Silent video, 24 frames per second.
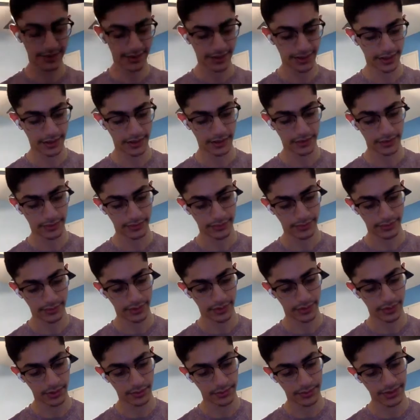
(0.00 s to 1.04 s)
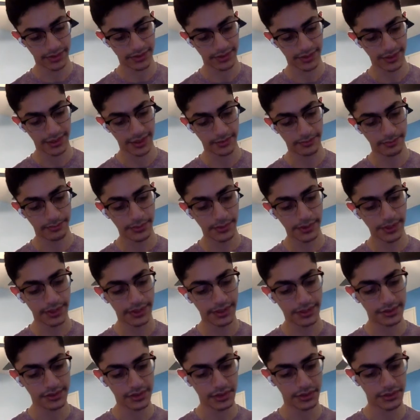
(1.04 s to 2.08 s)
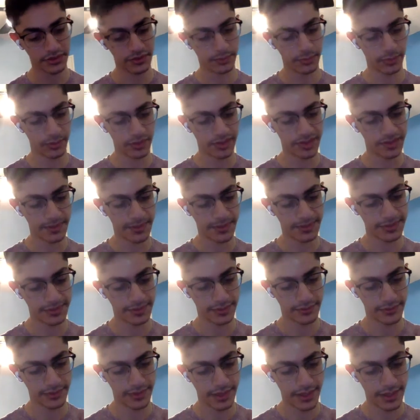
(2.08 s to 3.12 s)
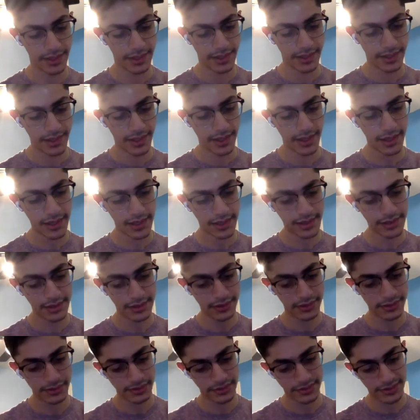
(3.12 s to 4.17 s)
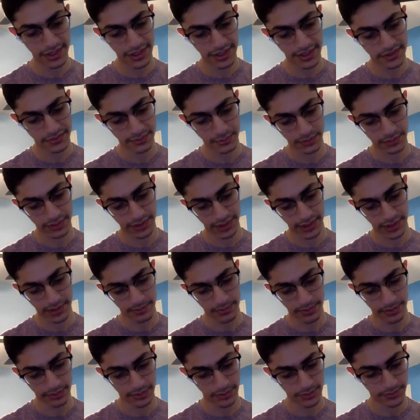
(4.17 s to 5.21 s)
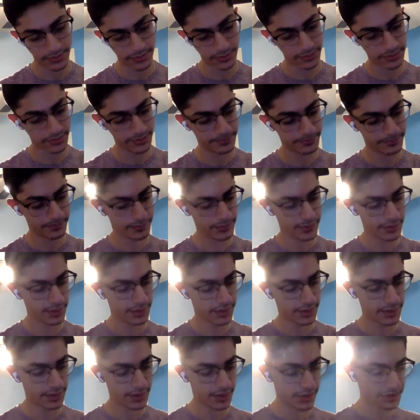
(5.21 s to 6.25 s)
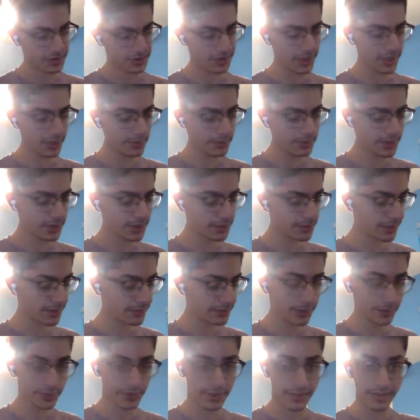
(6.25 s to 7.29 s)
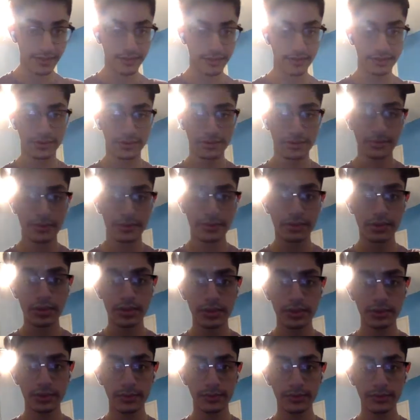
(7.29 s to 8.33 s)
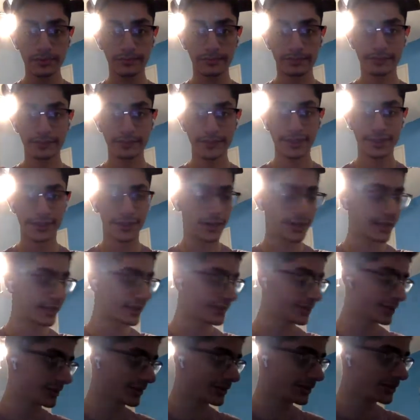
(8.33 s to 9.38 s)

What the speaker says: together for longer periods of time. But it is also more expensive and it takes more time to build. So now because we have built these two, sorry, that took a